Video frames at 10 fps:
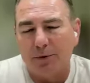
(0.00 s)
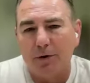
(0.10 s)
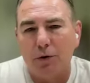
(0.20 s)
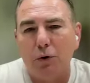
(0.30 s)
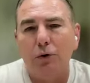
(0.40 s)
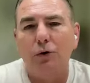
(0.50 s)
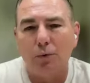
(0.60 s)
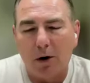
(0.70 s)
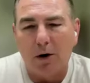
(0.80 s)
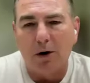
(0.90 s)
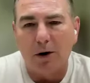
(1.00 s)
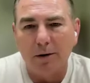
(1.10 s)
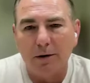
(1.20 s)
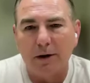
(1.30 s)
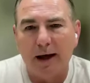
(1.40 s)
there and people know who you
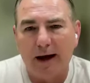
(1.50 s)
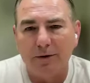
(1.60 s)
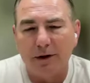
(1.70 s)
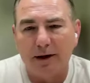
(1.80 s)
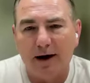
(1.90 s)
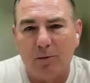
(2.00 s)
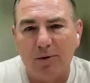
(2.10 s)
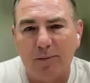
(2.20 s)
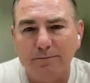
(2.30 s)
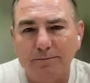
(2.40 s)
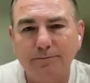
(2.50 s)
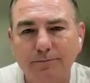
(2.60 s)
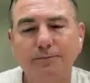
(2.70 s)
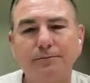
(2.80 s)
are and how you can help them.